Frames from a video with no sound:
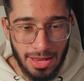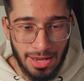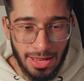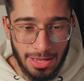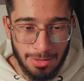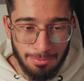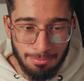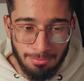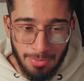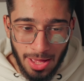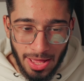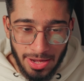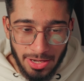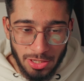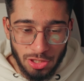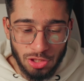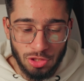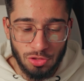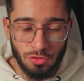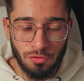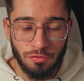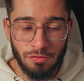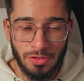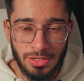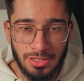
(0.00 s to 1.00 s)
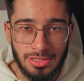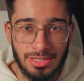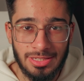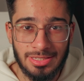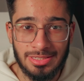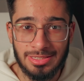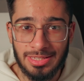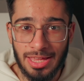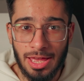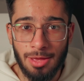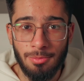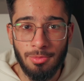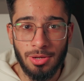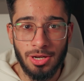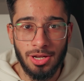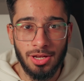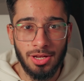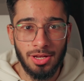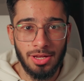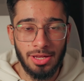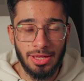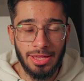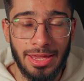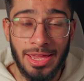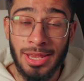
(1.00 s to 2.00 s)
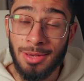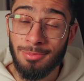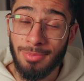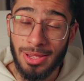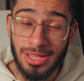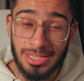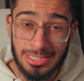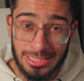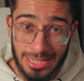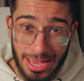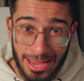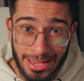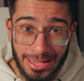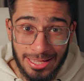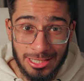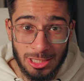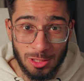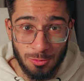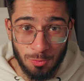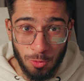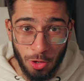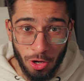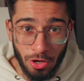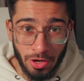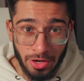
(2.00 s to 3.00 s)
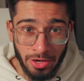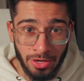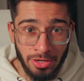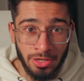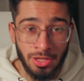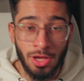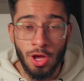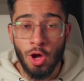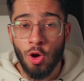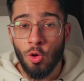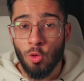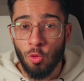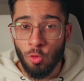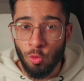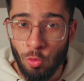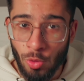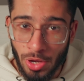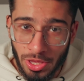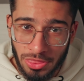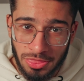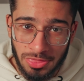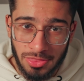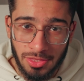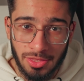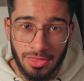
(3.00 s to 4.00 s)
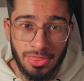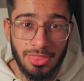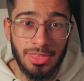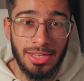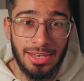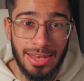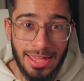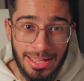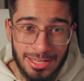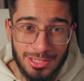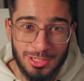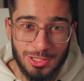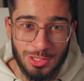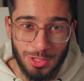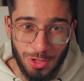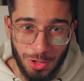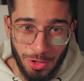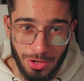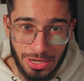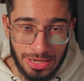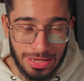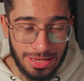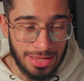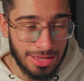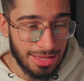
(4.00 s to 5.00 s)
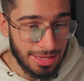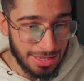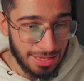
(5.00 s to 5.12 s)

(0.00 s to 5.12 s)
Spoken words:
and I managed to fit this camera in my jacket's pocket with the lens on.